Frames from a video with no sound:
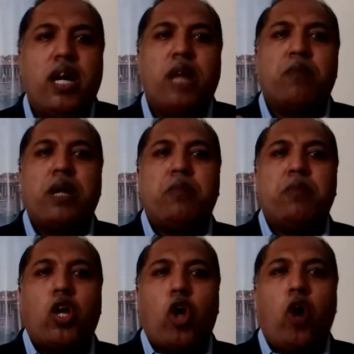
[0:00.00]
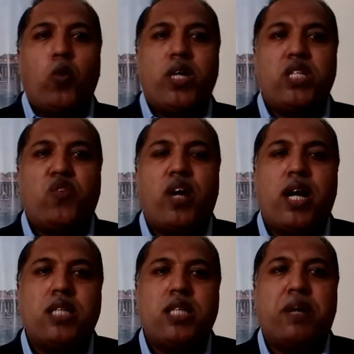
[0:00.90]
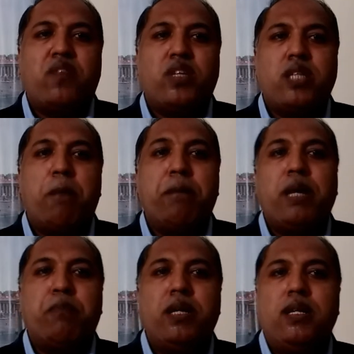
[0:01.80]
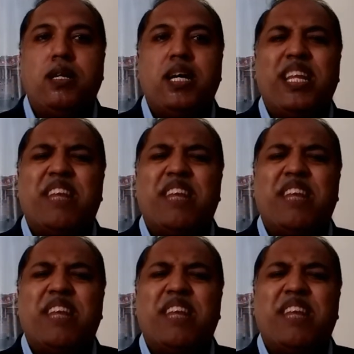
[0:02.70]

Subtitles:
It might be a raw words for us, but for some people,